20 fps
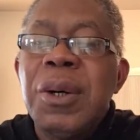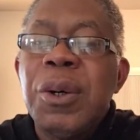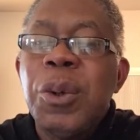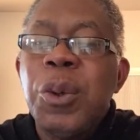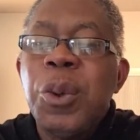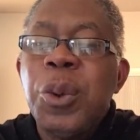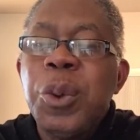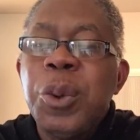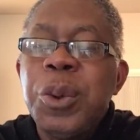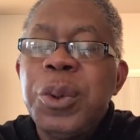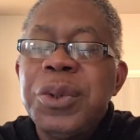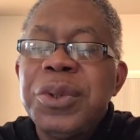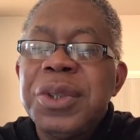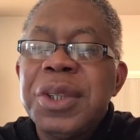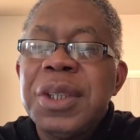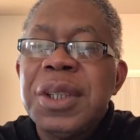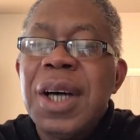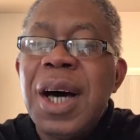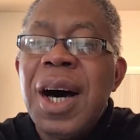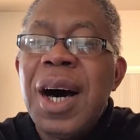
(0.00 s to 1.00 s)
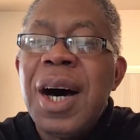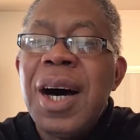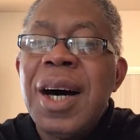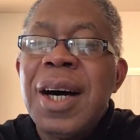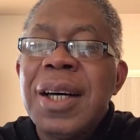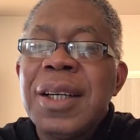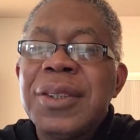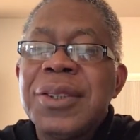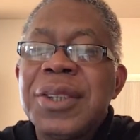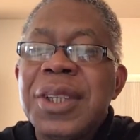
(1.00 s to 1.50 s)
oohs and
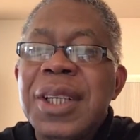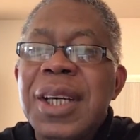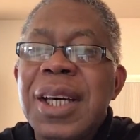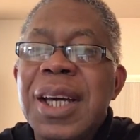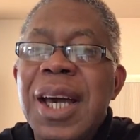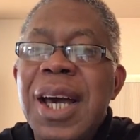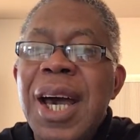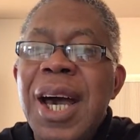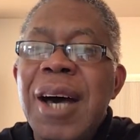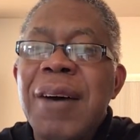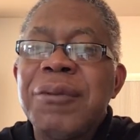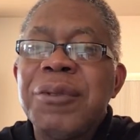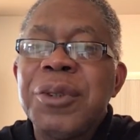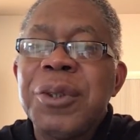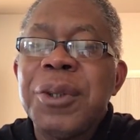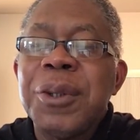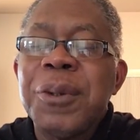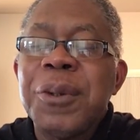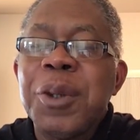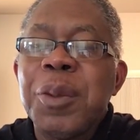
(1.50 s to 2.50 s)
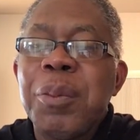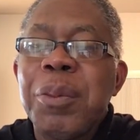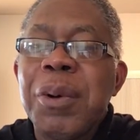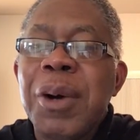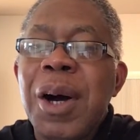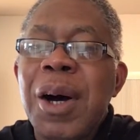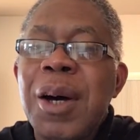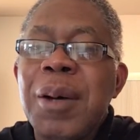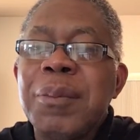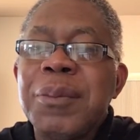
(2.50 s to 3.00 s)
ahs after the
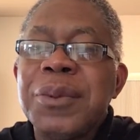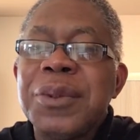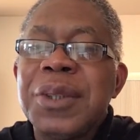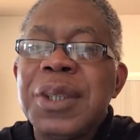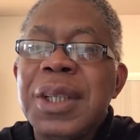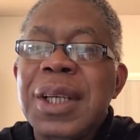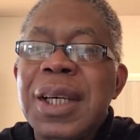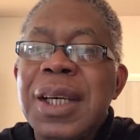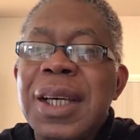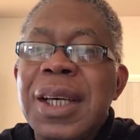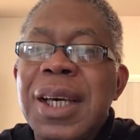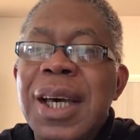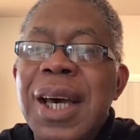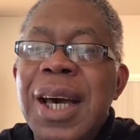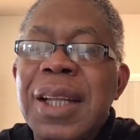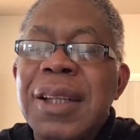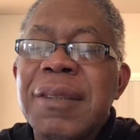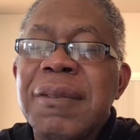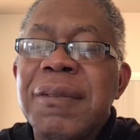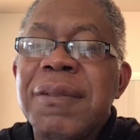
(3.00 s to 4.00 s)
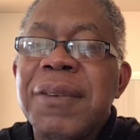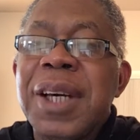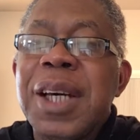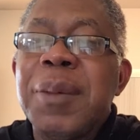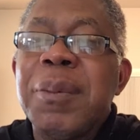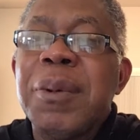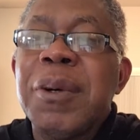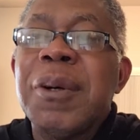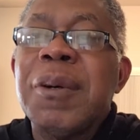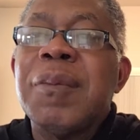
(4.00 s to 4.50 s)
Brahms and the
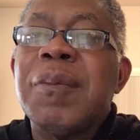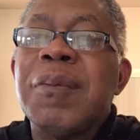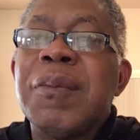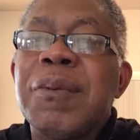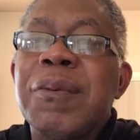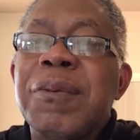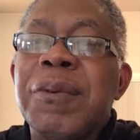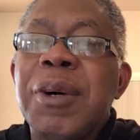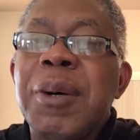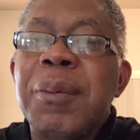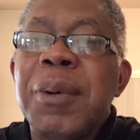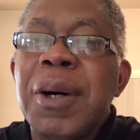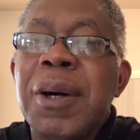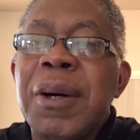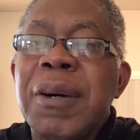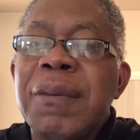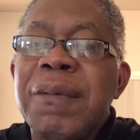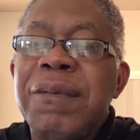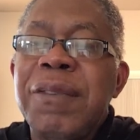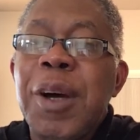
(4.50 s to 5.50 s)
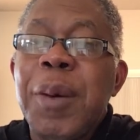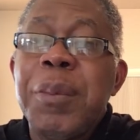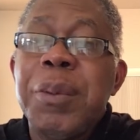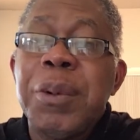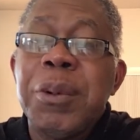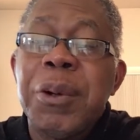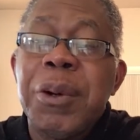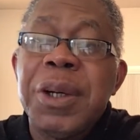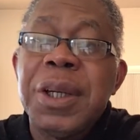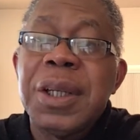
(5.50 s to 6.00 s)
Weber from our
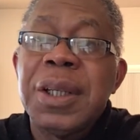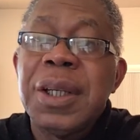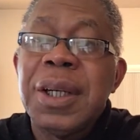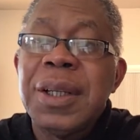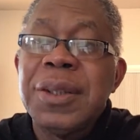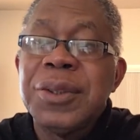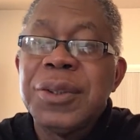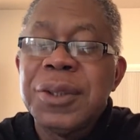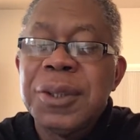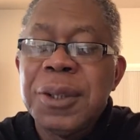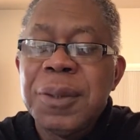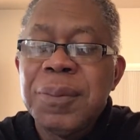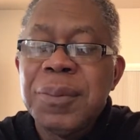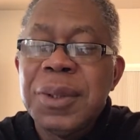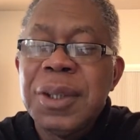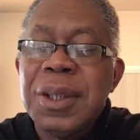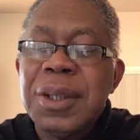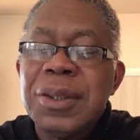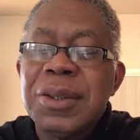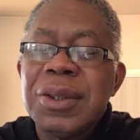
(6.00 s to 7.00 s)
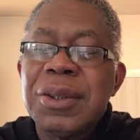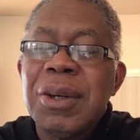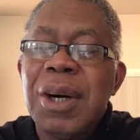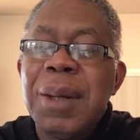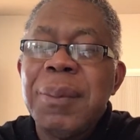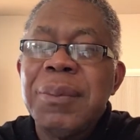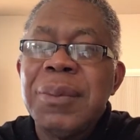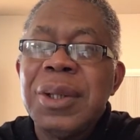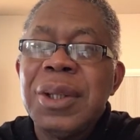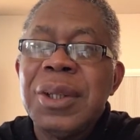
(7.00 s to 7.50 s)
February concert. So
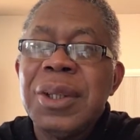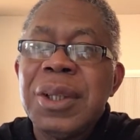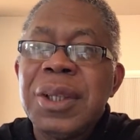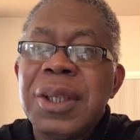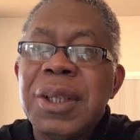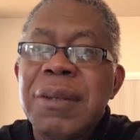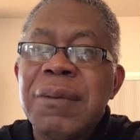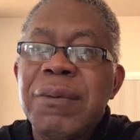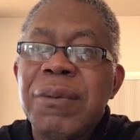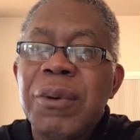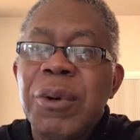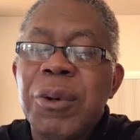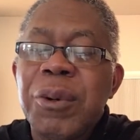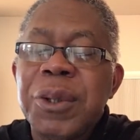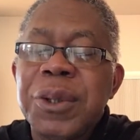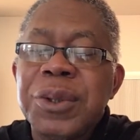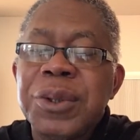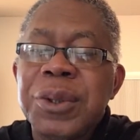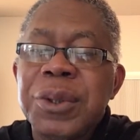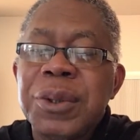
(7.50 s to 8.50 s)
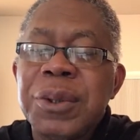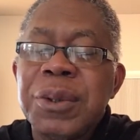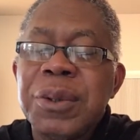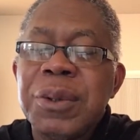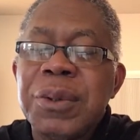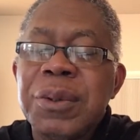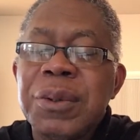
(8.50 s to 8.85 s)
I'm looking forward to